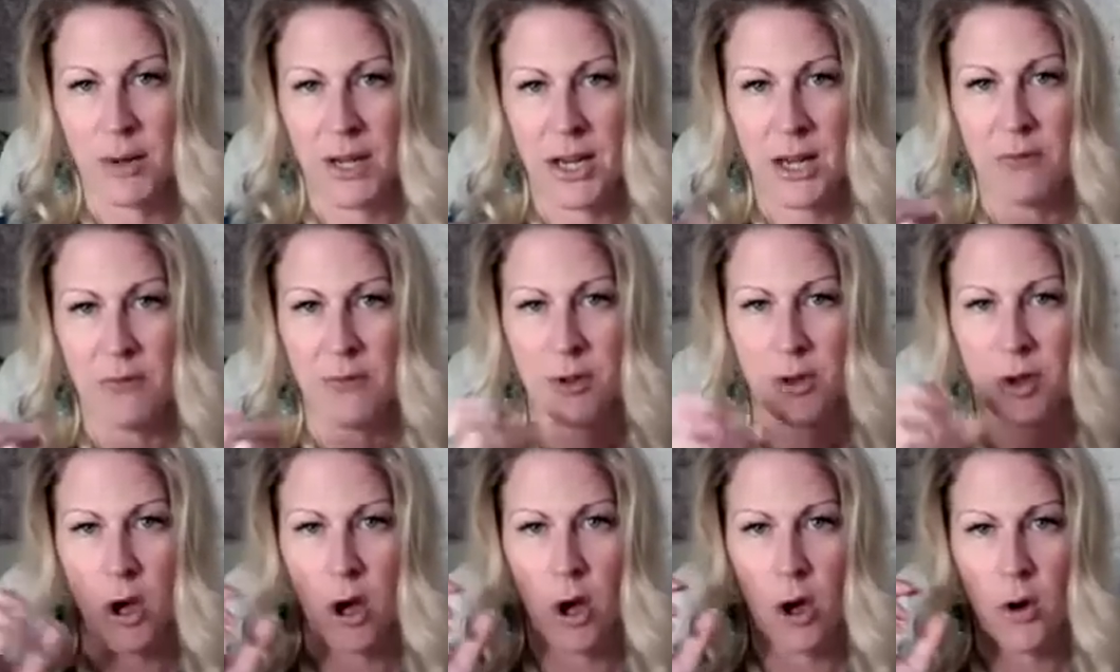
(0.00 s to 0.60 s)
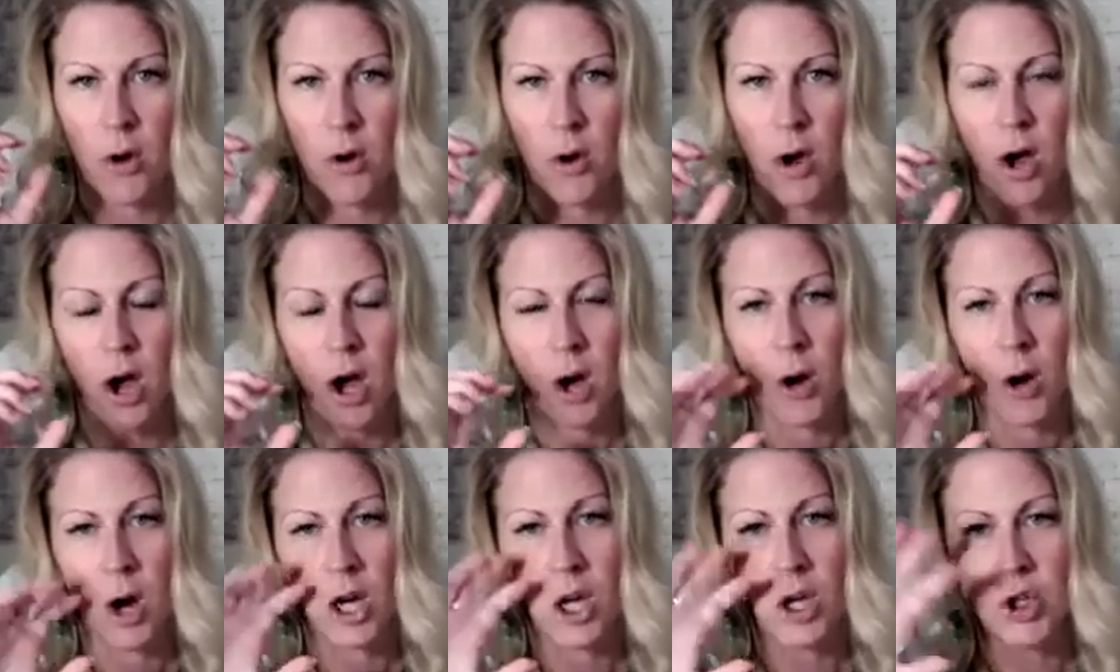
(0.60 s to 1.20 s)
And even though
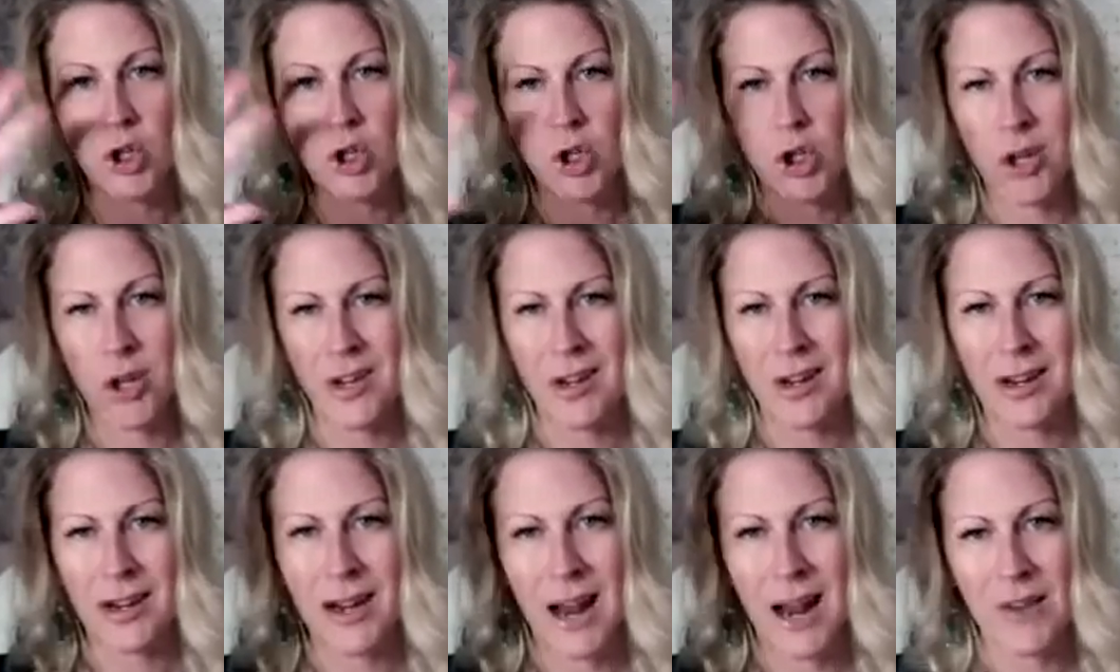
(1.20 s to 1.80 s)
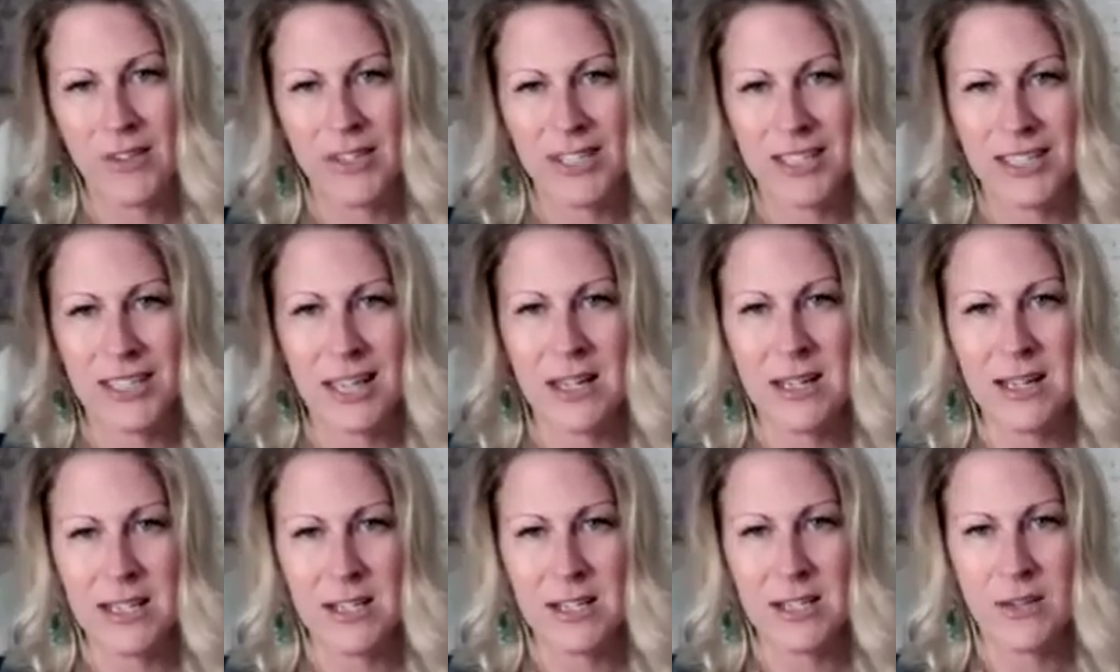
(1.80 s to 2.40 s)
I could tune in and have a
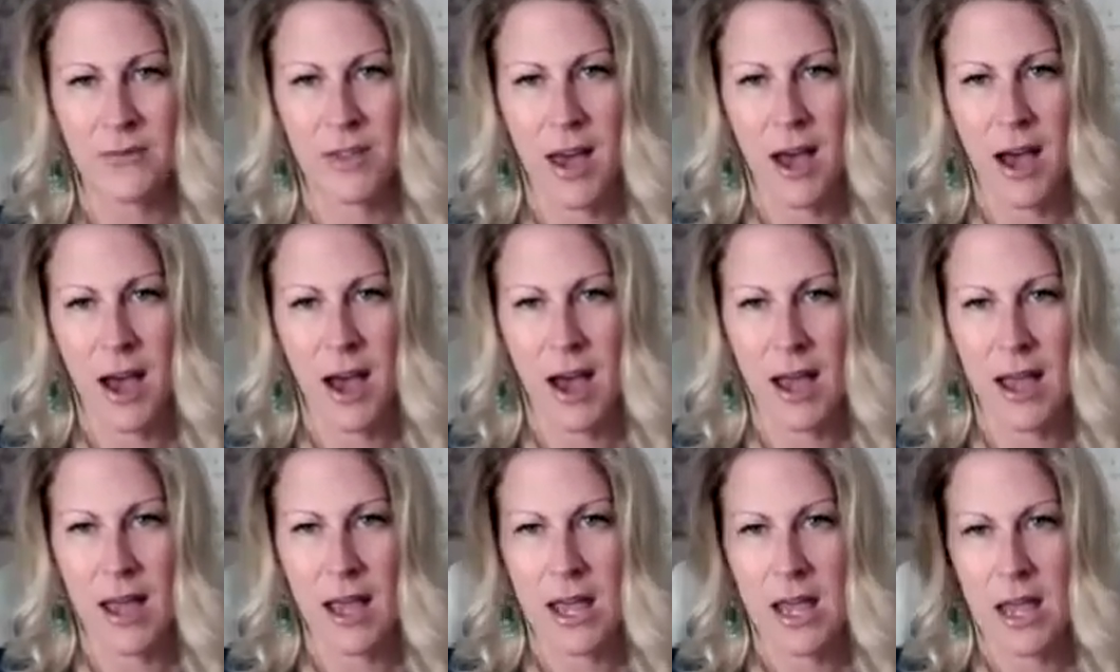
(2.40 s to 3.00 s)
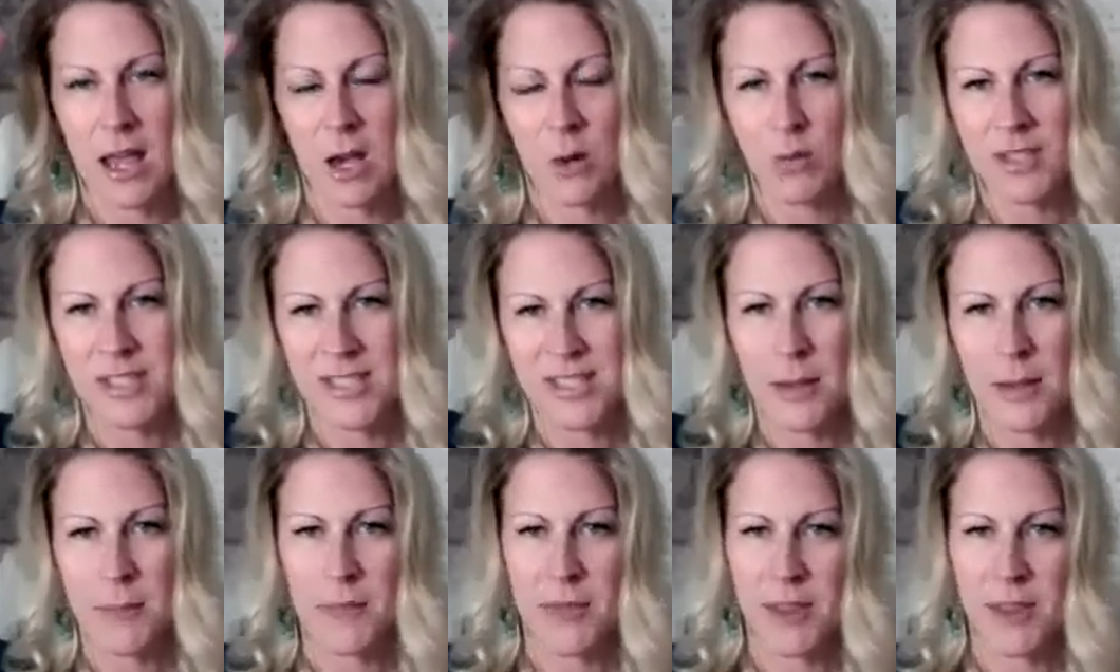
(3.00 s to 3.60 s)
sense of that, it was
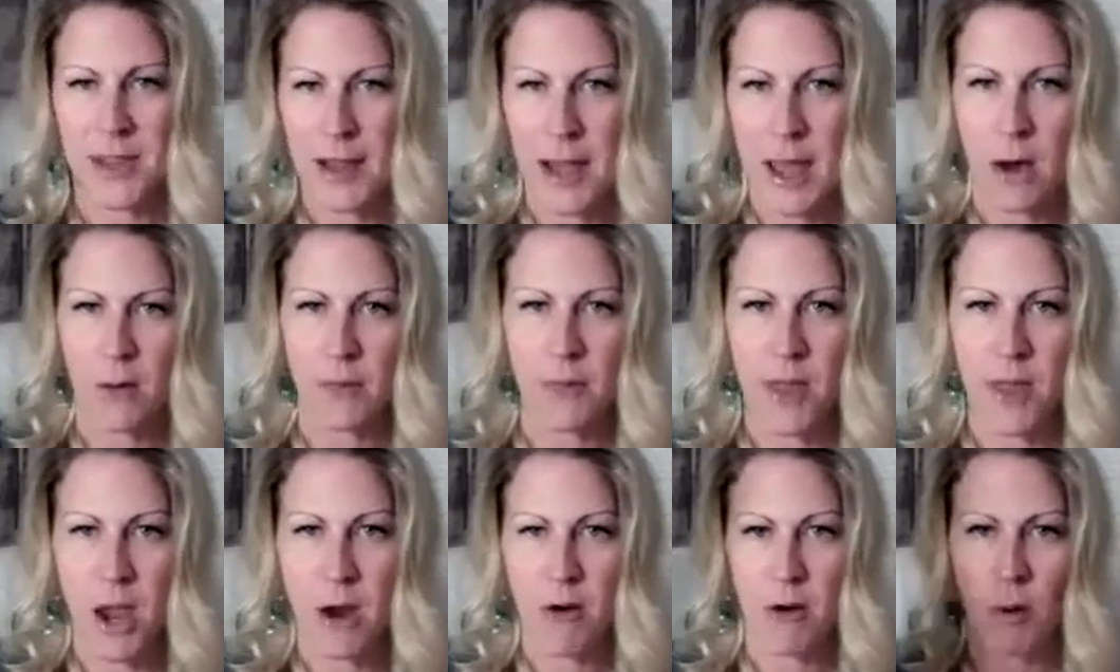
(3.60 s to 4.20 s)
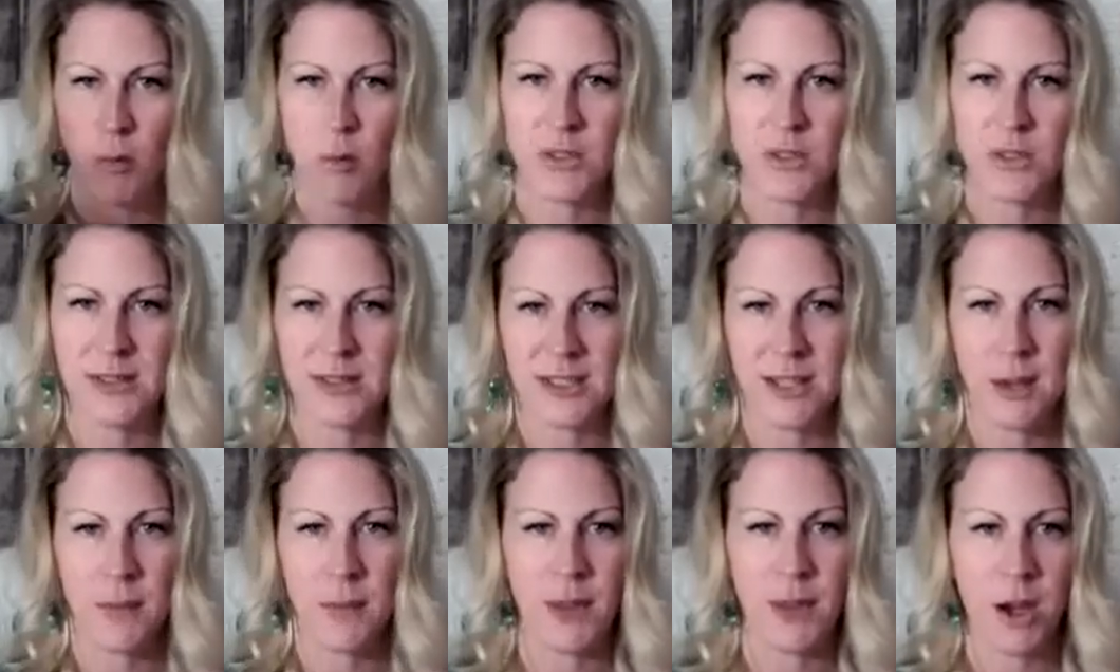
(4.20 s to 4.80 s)
something out there. It wasn't
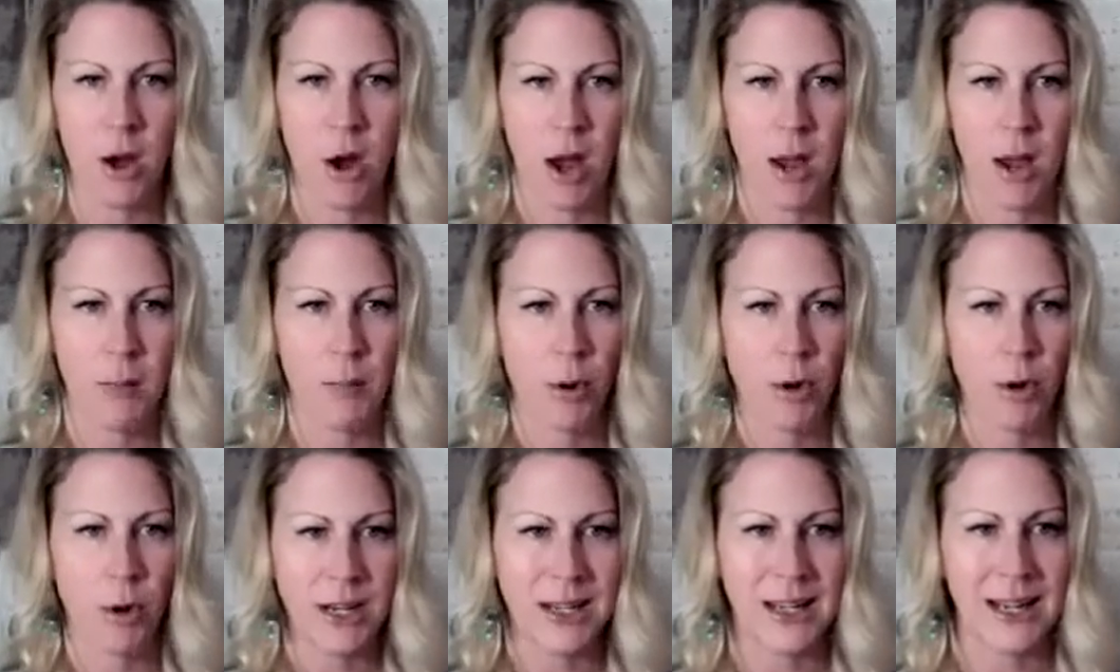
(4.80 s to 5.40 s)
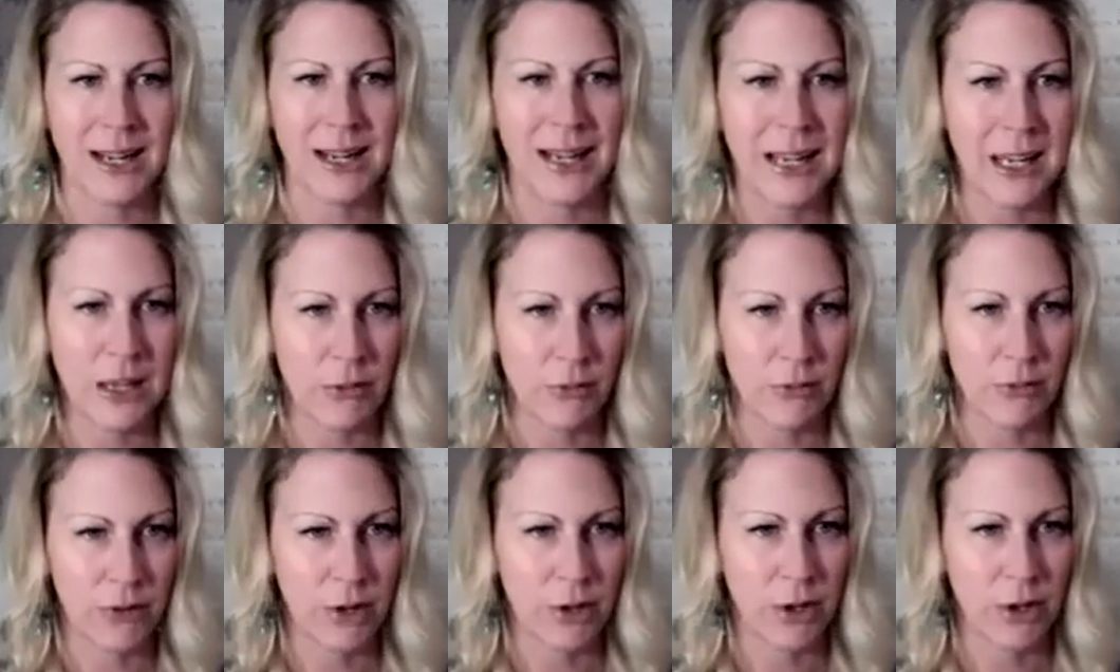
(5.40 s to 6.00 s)
something I embodied and
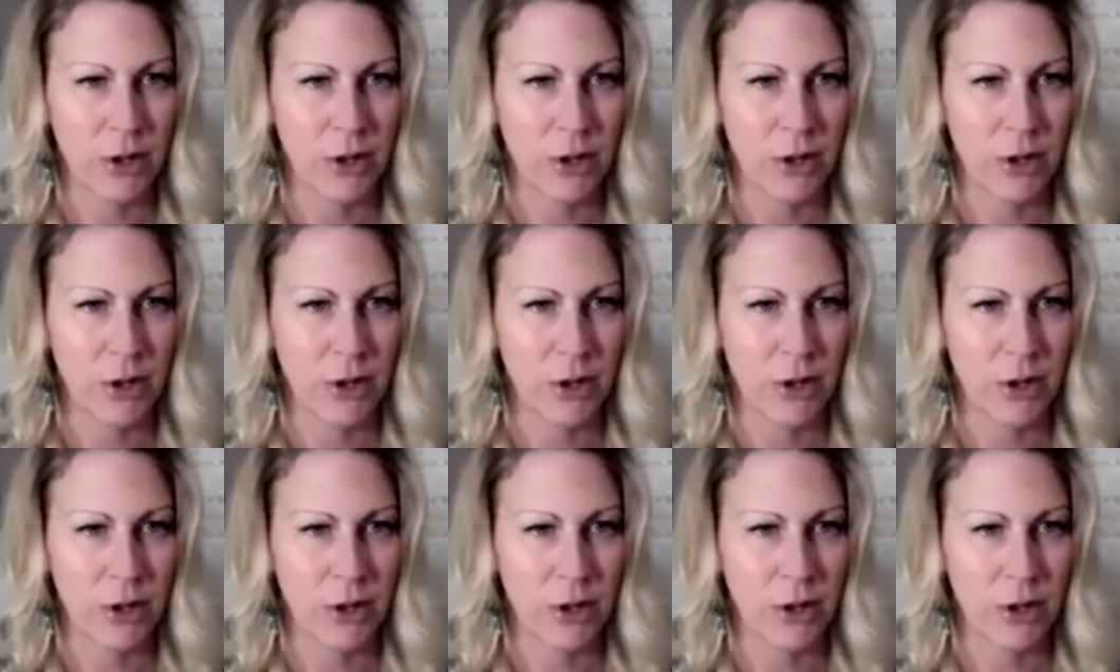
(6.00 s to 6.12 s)
lived.